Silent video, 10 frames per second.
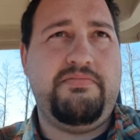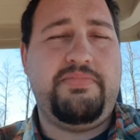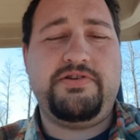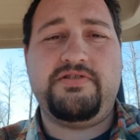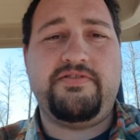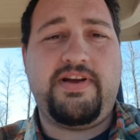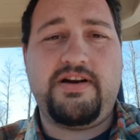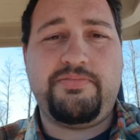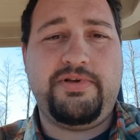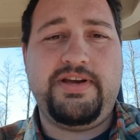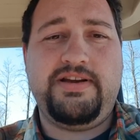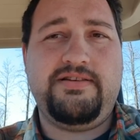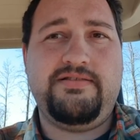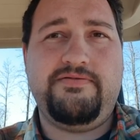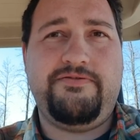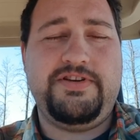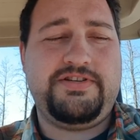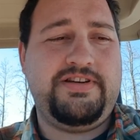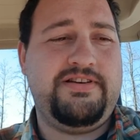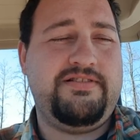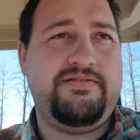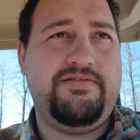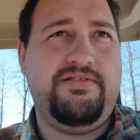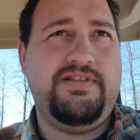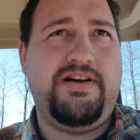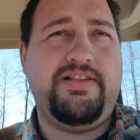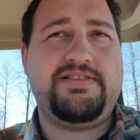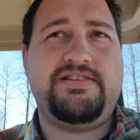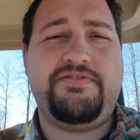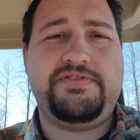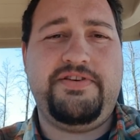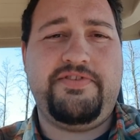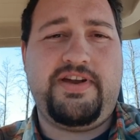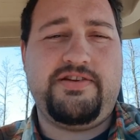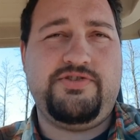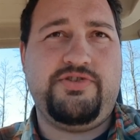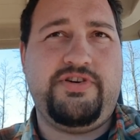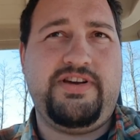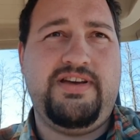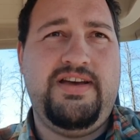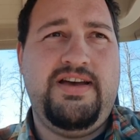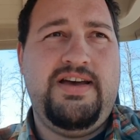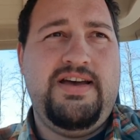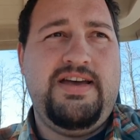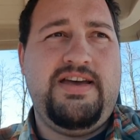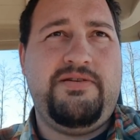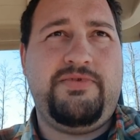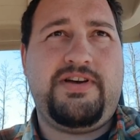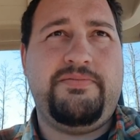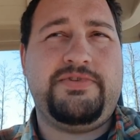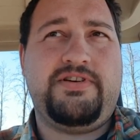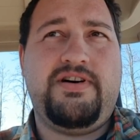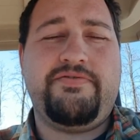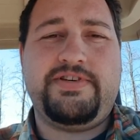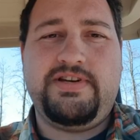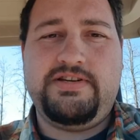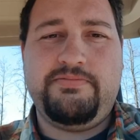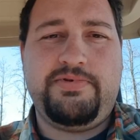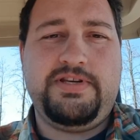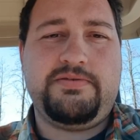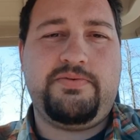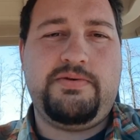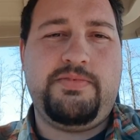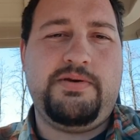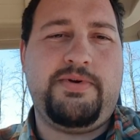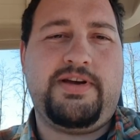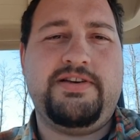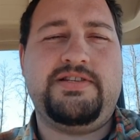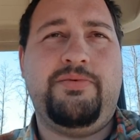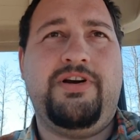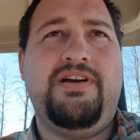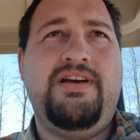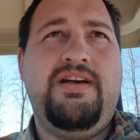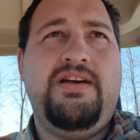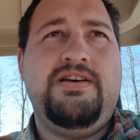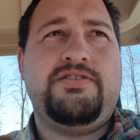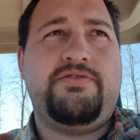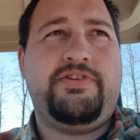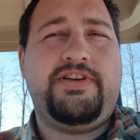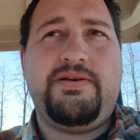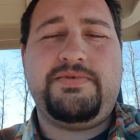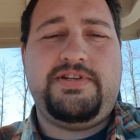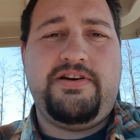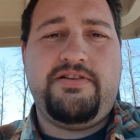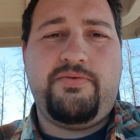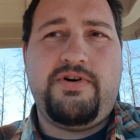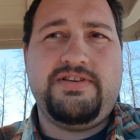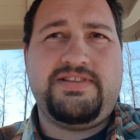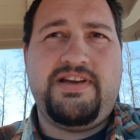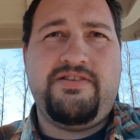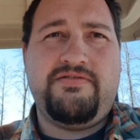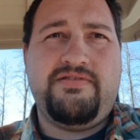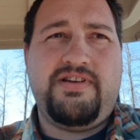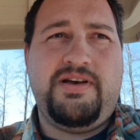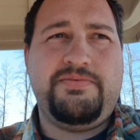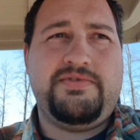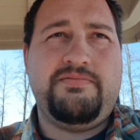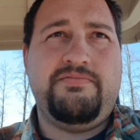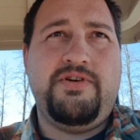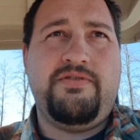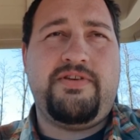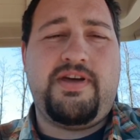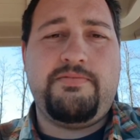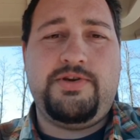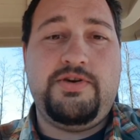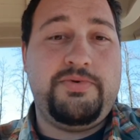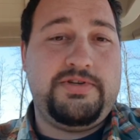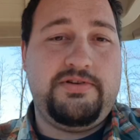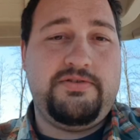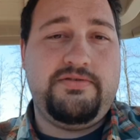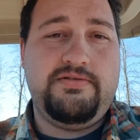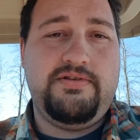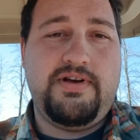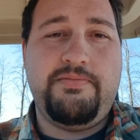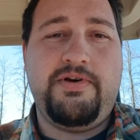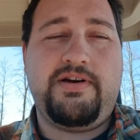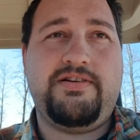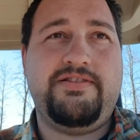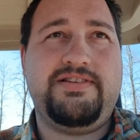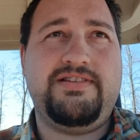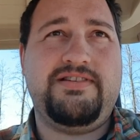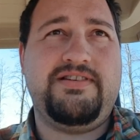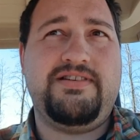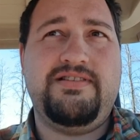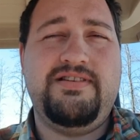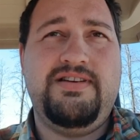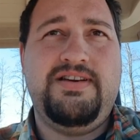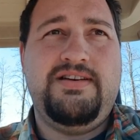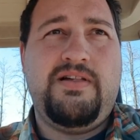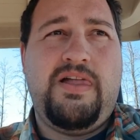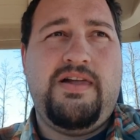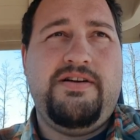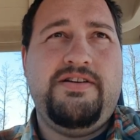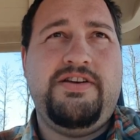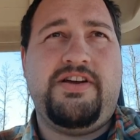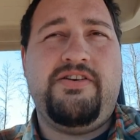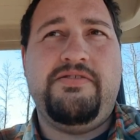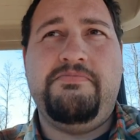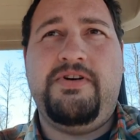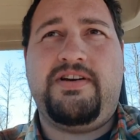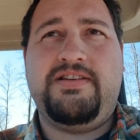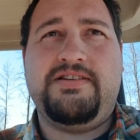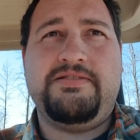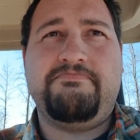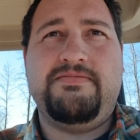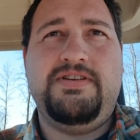Picture of airplane, fishing, all that stuff that I enjoy, and it becomes a conversation piece between me and my customer. So it really helps tear the walls down, helps them know that I'm a human too. I'm not going to, I'm not going to